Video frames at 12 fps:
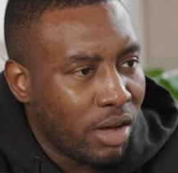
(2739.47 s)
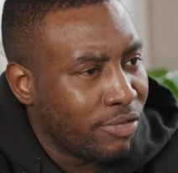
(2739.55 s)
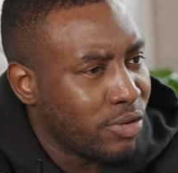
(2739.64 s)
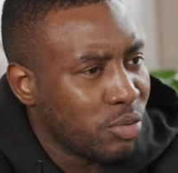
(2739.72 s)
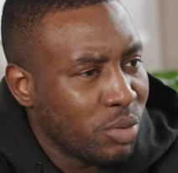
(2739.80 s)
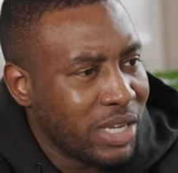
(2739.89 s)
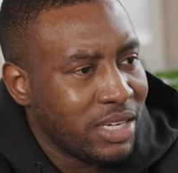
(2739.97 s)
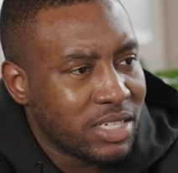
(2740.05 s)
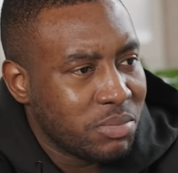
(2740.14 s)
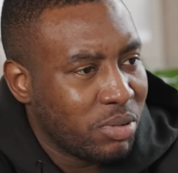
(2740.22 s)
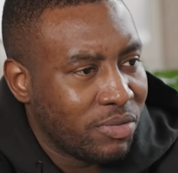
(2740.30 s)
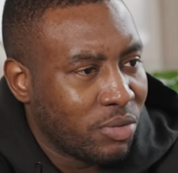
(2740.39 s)
a few
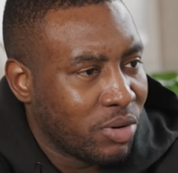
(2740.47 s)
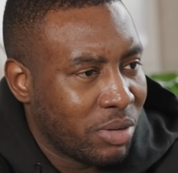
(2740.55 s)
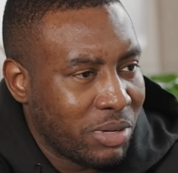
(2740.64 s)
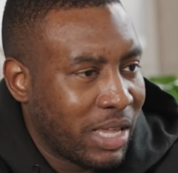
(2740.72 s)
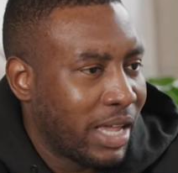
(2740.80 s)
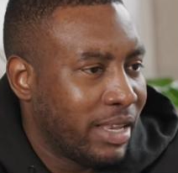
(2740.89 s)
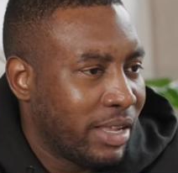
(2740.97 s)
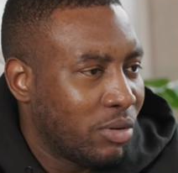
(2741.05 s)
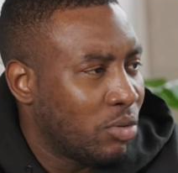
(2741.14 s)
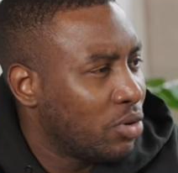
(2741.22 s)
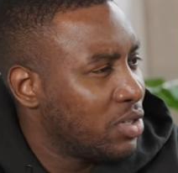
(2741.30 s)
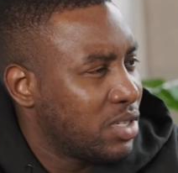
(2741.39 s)
weeks before they were getting their
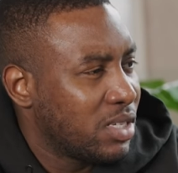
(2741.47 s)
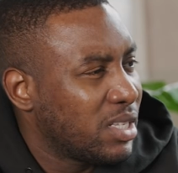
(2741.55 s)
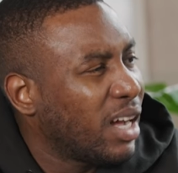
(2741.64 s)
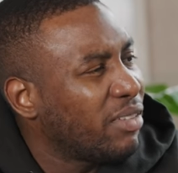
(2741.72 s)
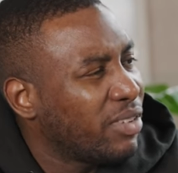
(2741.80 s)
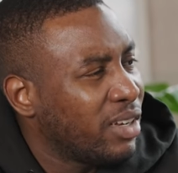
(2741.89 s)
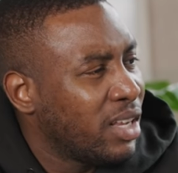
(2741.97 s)
orders and stuff.